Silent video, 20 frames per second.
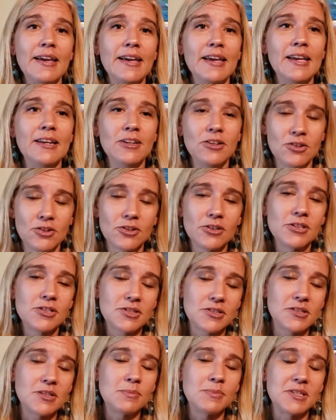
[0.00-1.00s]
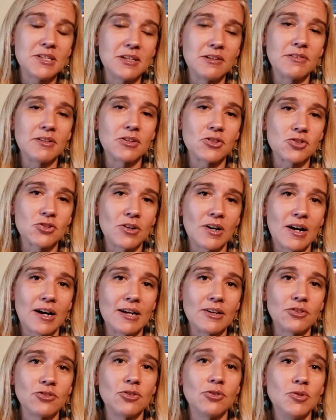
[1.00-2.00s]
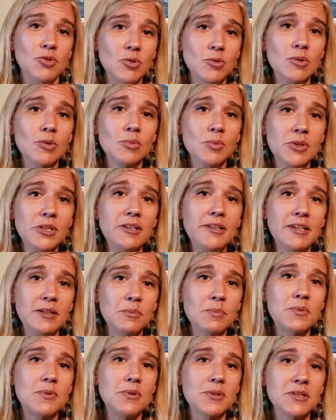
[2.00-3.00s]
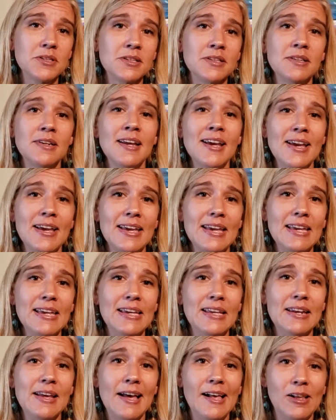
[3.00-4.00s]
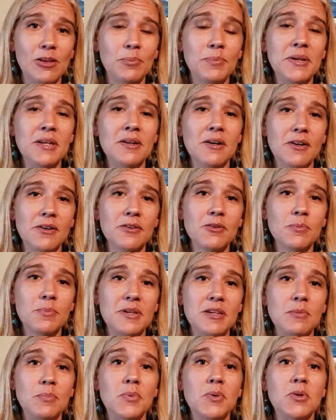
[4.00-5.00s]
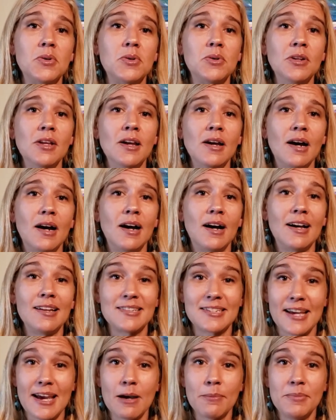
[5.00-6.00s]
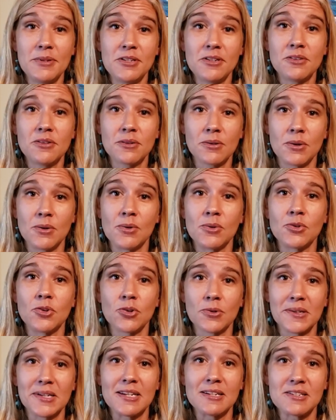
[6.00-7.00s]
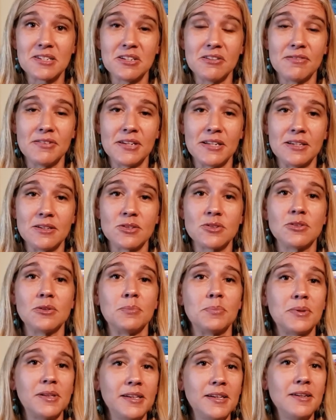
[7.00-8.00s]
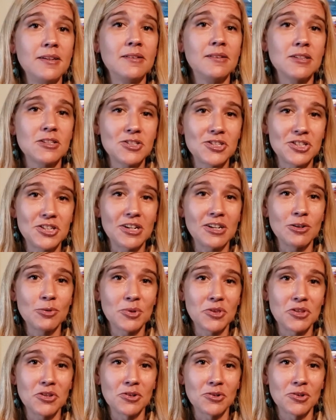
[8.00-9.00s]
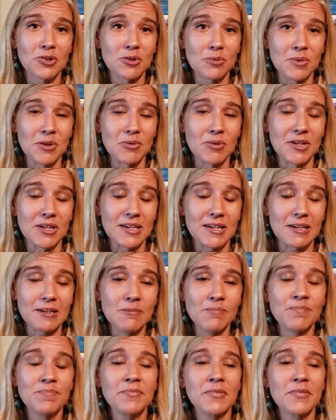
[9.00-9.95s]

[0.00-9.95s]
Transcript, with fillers: it encourages them to give it a try. So you are really important in helping other people uh, tap into their own creativity. So please share with your community.